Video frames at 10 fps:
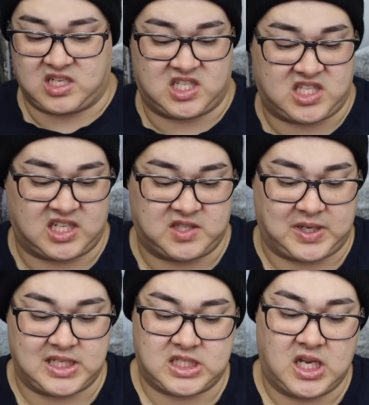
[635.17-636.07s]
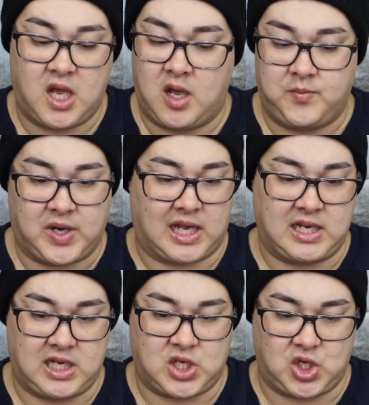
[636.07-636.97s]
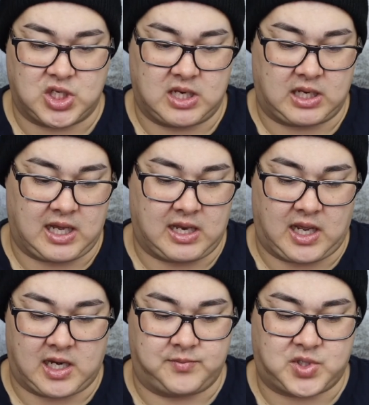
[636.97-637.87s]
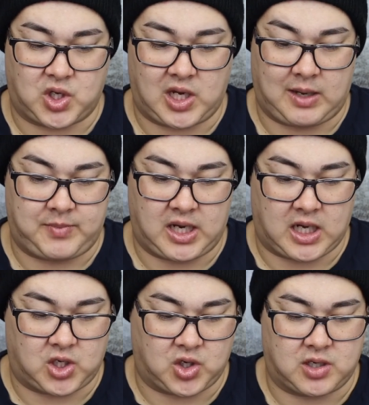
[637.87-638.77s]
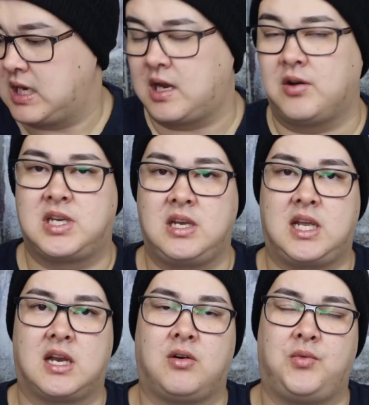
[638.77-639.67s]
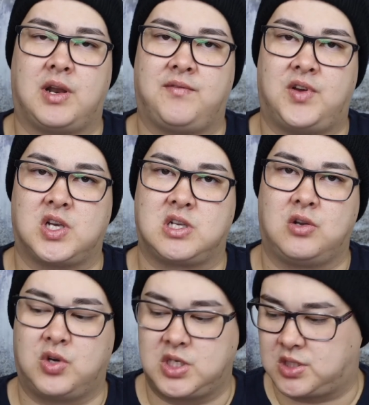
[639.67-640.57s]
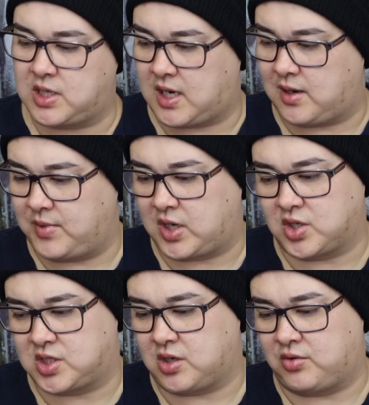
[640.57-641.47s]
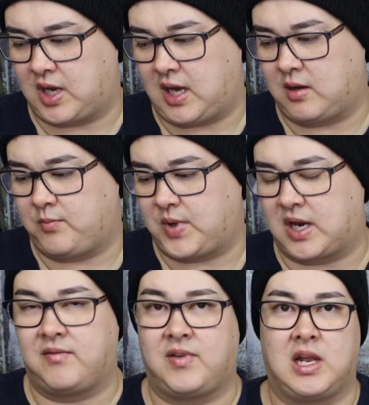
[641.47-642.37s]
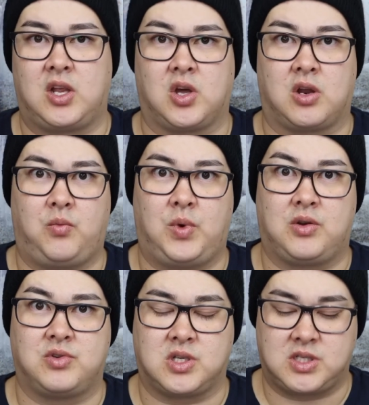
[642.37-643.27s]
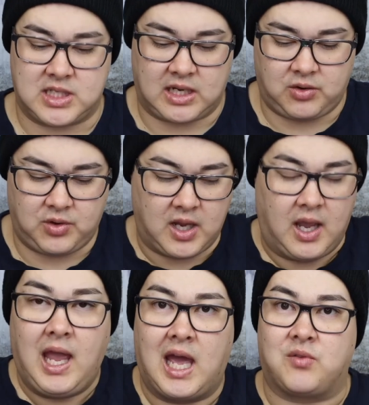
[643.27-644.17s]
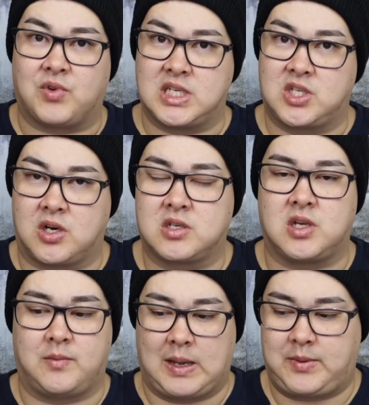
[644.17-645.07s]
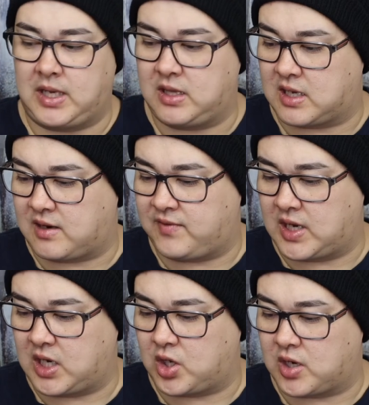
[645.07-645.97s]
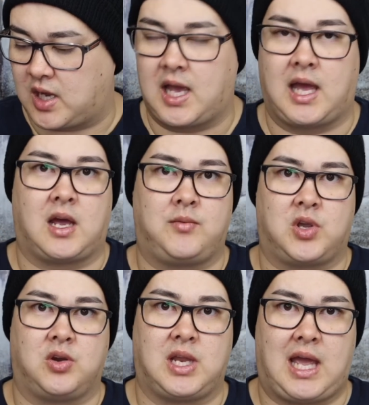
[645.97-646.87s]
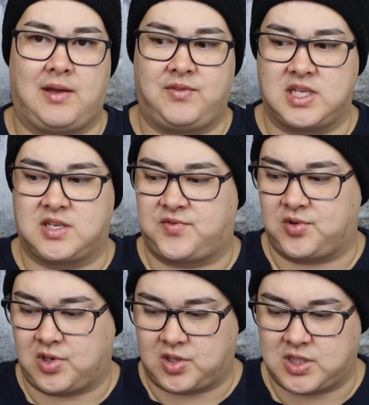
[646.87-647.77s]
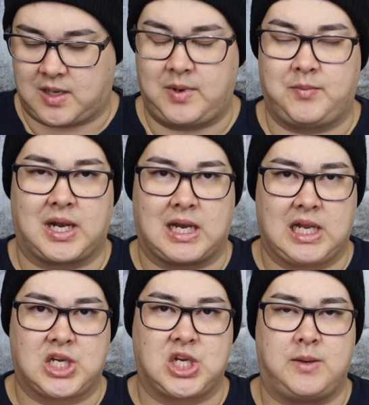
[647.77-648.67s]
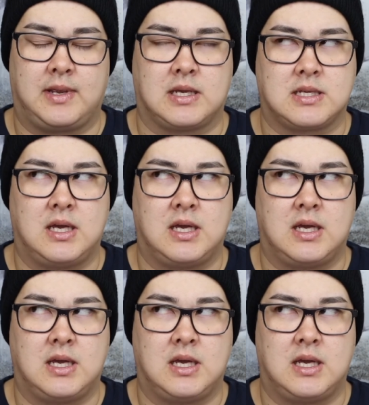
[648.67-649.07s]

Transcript: six months, but I need to use it again, and I'm so happy I got it. Now, I didn't get it when it first launched. Um, it got sold out, but I finally got it when it was on sale and restocked, so I'm happy that I finally got it, and I'm going to have this for a long time in my collection because